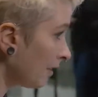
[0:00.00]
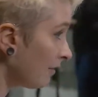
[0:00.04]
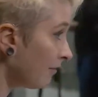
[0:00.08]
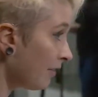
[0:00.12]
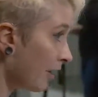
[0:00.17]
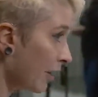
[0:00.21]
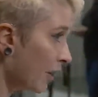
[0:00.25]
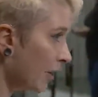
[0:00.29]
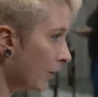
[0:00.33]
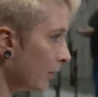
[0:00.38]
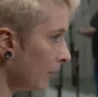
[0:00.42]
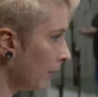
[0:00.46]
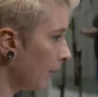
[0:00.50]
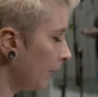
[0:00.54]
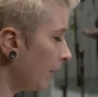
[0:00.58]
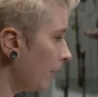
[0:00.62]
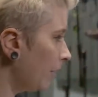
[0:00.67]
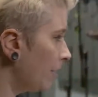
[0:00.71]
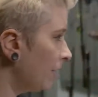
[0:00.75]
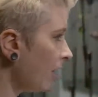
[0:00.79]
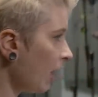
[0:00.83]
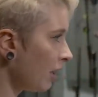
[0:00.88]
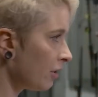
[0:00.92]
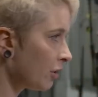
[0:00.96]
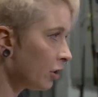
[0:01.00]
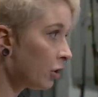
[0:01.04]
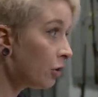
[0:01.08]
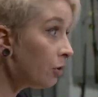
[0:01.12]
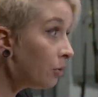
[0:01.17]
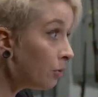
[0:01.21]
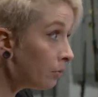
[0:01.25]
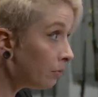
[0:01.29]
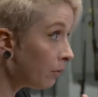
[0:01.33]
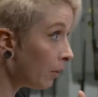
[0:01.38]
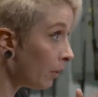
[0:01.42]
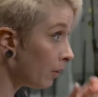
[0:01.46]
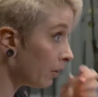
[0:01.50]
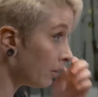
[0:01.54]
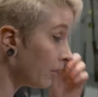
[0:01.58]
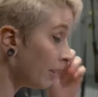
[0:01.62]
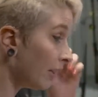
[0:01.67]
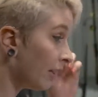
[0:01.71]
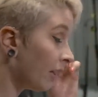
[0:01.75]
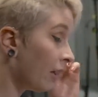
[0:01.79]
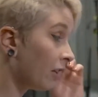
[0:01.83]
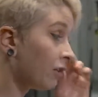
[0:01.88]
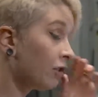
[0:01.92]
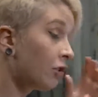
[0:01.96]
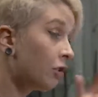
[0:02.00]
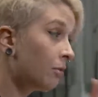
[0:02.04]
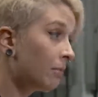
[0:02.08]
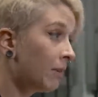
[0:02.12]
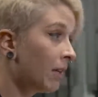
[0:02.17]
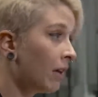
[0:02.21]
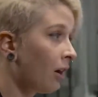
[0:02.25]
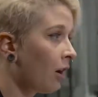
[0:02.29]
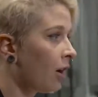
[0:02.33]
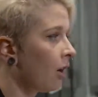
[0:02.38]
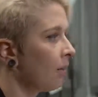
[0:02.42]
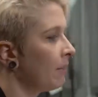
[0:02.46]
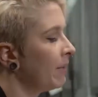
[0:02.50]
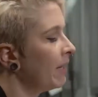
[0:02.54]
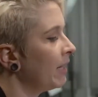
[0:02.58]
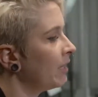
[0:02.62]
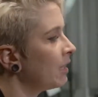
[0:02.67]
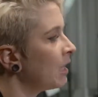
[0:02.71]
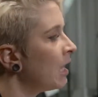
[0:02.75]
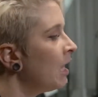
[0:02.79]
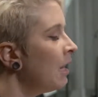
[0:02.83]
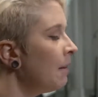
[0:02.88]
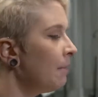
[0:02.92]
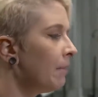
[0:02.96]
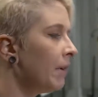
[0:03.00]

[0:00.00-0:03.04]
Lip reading: Very cool, not too vocally, not too many harmonies,